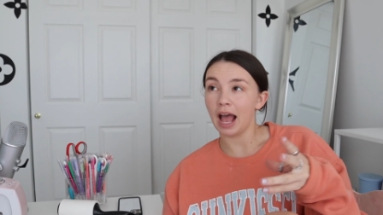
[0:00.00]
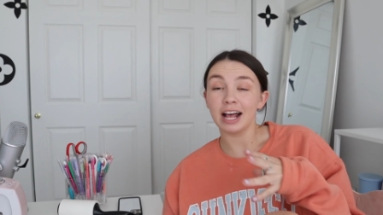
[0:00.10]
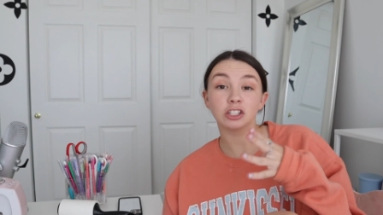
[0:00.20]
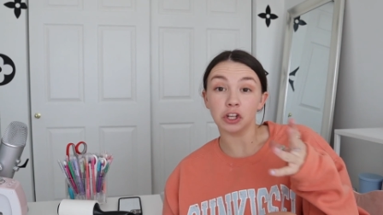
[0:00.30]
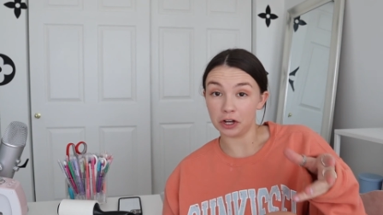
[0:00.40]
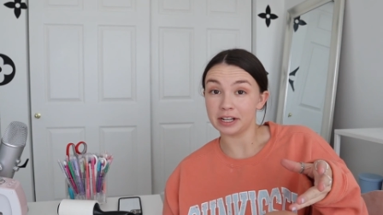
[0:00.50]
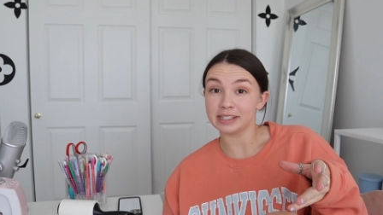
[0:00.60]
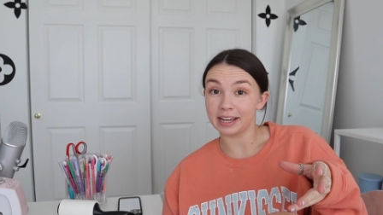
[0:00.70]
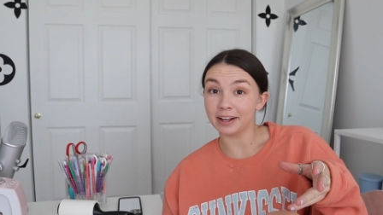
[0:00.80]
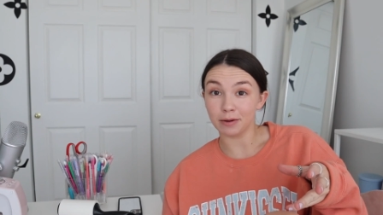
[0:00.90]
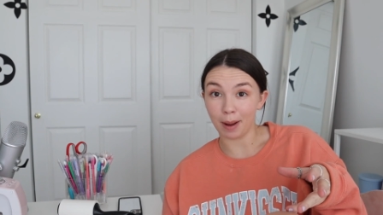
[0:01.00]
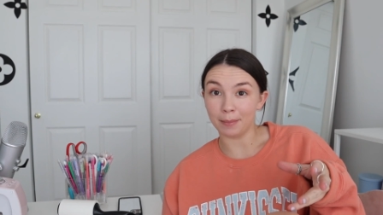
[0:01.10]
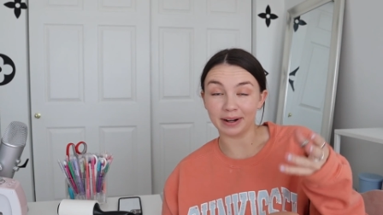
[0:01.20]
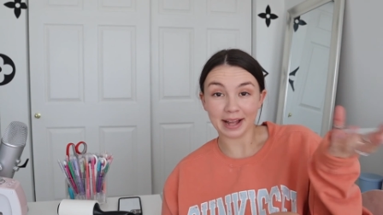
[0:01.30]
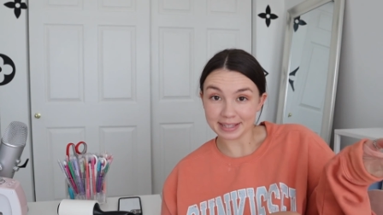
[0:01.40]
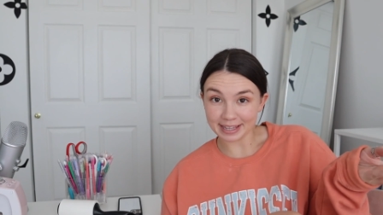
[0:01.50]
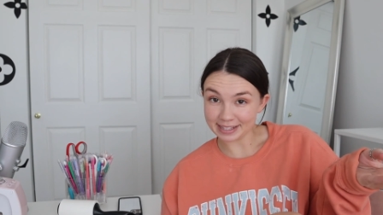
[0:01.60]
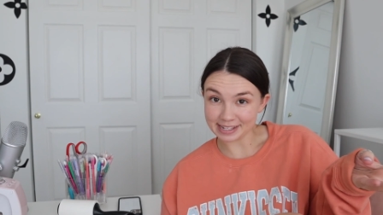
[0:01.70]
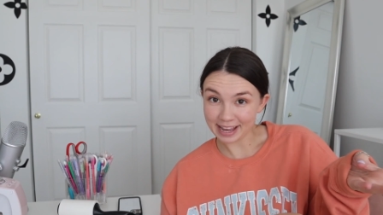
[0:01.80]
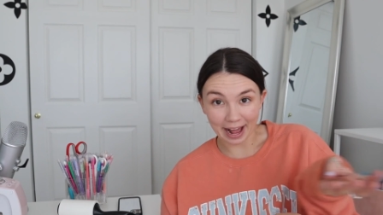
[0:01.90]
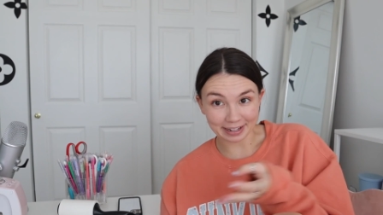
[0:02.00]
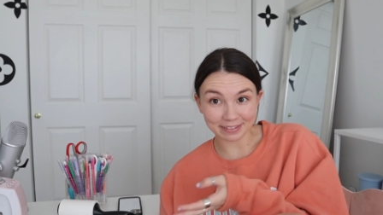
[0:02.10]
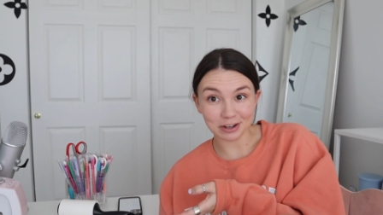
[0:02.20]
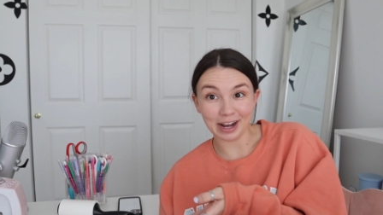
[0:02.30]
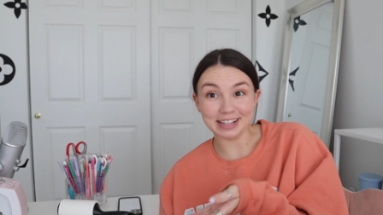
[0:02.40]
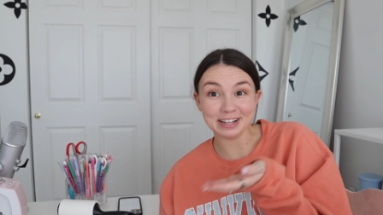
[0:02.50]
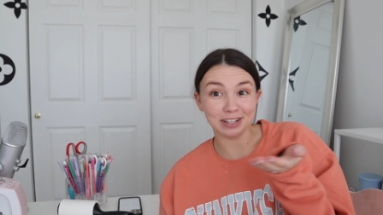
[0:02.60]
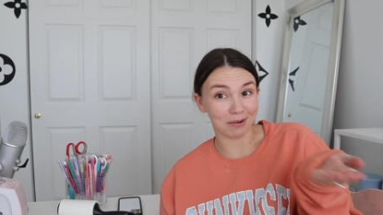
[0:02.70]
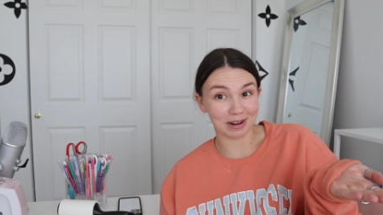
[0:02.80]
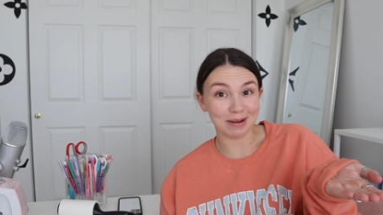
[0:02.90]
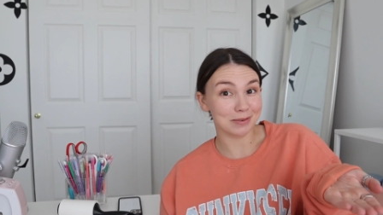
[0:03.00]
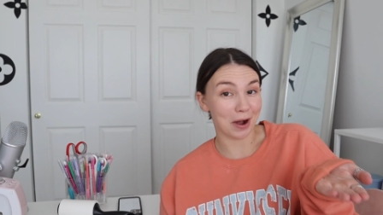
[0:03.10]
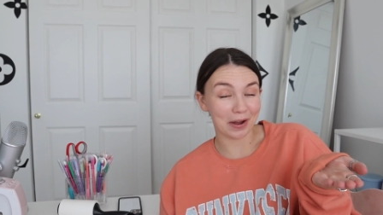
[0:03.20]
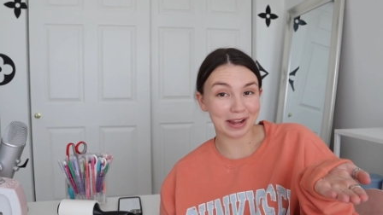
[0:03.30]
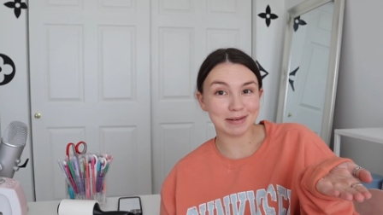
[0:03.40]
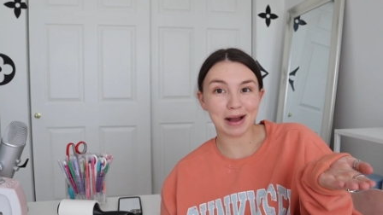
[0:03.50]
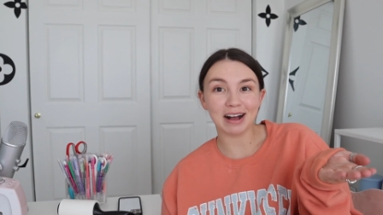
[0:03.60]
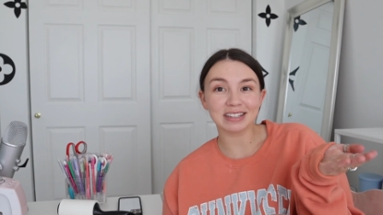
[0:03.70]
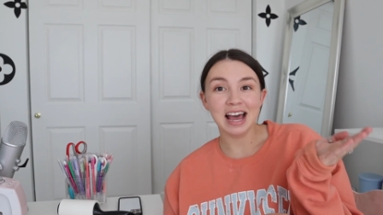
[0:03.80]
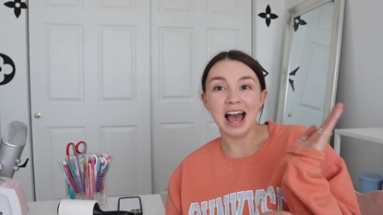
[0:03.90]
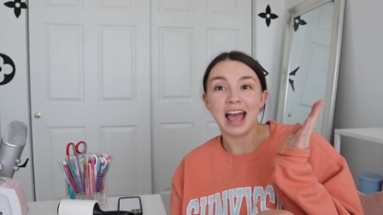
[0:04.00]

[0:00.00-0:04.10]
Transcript: as long as I can remember and I think it's in counting if you guys know what I'm talking about.